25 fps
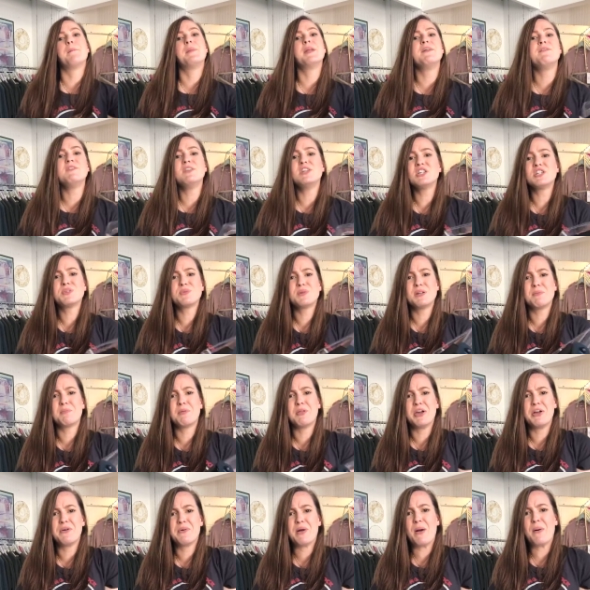but if you just want to
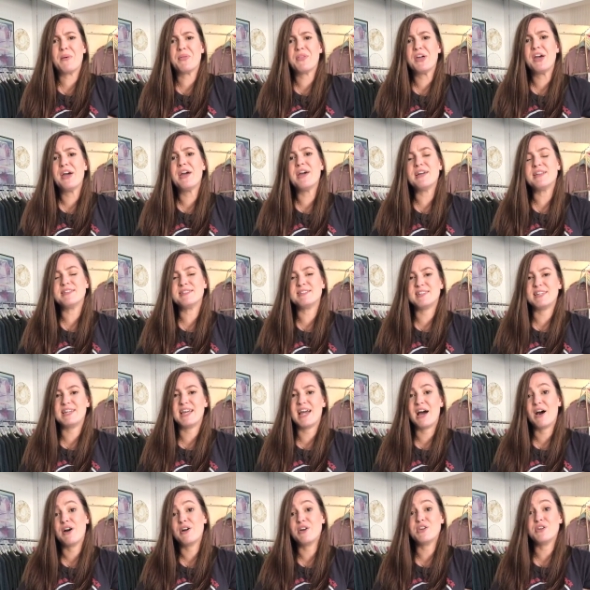play around with it and see
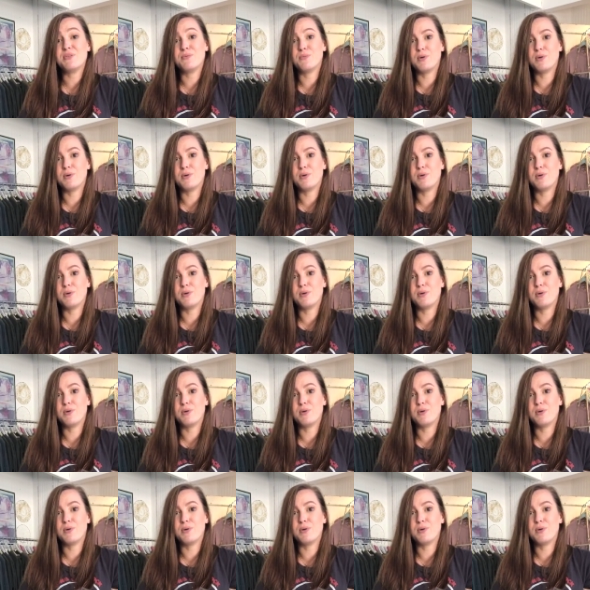how you,